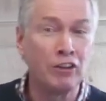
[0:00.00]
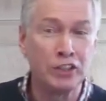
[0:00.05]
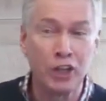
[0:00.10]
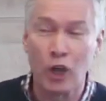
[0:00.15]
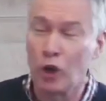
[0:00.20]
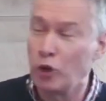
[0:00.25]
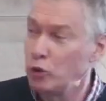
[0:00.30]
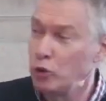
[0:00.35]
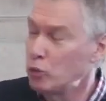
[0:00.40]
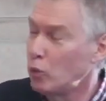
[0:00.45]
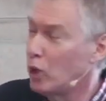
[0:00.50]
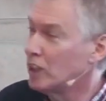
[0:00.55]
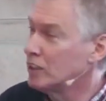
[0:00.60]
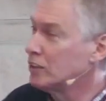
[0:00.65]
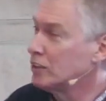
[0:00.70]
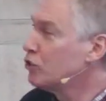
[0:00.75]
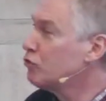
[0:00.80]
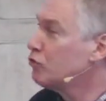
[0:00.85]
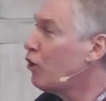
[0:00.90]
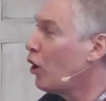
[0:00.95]
well
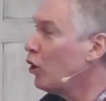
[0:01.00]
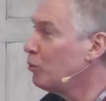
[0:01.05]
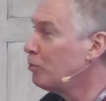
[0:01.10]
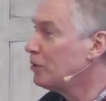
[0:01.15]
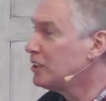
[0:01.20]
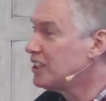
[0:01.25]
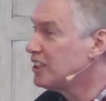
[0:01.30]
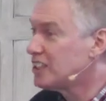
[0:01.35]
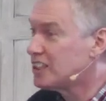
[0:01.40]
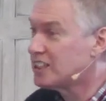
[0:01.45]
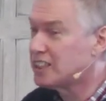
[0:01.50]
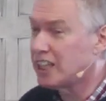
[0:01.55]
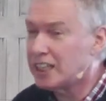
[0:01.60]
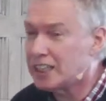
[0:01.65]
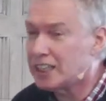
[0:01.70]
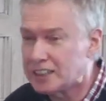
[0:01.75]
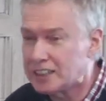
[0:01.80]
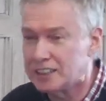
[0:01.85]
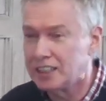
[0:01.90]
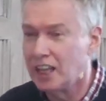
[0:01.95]
known ones. Romans
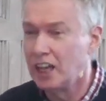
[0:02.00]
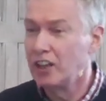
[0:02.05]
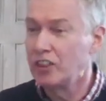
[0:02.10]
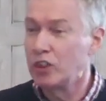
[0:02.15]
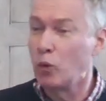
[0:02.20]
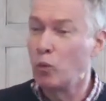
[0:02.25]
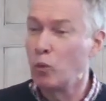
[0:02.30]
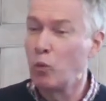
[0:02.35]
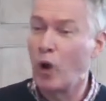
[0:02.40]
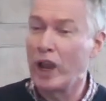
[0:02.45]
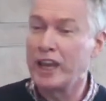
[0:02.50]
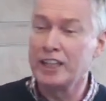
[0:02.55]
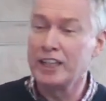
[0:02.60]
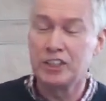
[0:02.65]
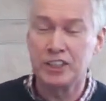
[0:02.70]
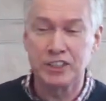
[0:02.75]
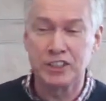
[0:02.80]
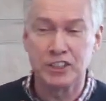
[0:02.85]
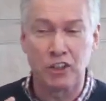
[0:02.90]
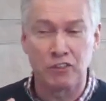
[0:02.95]
6, the
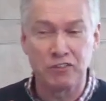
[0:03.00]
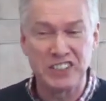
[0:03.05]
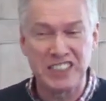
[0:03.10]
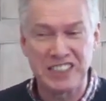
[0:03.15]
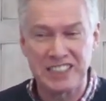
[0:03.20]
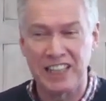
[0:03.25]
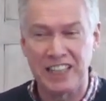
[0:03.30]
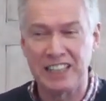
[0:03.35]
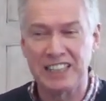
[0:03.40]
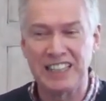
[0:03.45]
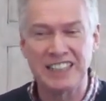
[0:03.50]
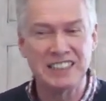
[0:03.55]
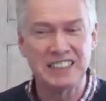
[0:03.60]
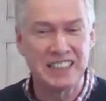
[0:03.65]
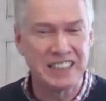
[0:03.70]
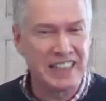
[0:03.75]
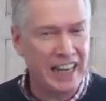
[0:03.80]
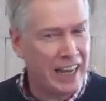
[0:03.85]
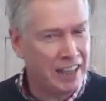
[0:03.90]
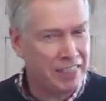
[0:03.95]
wages of sin
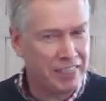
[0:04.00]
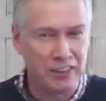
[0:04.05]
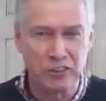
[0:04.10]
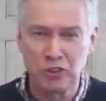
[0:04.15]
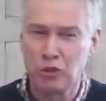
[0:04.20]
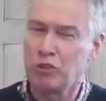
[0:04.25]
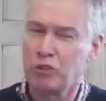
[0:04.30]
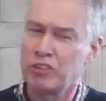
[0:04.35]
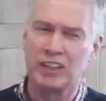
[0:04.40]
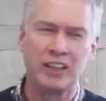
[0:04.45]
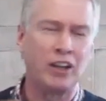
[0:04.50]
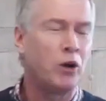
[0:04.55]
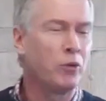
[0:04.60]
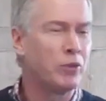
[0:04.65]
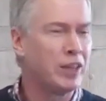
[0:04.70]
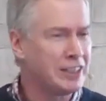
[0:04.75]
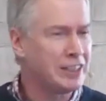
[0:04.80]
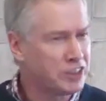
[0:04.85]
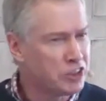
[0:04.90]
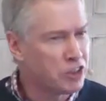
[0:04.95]
is death, and you
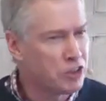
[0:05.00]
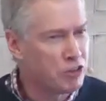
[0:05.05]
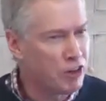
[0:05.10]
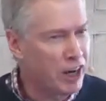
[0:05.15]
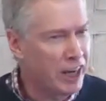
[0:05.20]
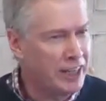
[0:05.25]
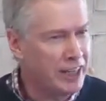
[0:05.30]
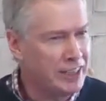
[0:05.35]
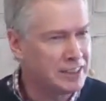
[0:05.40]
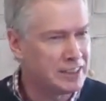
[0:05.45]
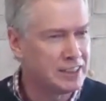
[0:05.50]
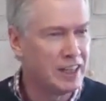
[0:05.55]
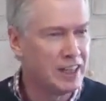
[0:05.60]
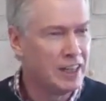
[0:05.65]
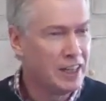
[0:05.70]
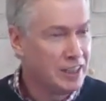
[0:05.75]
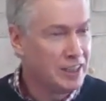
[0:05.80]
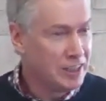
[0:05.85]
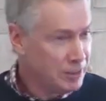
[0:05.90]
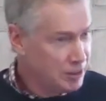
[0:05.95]
think, oh, that's
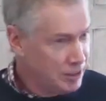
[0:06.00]
great.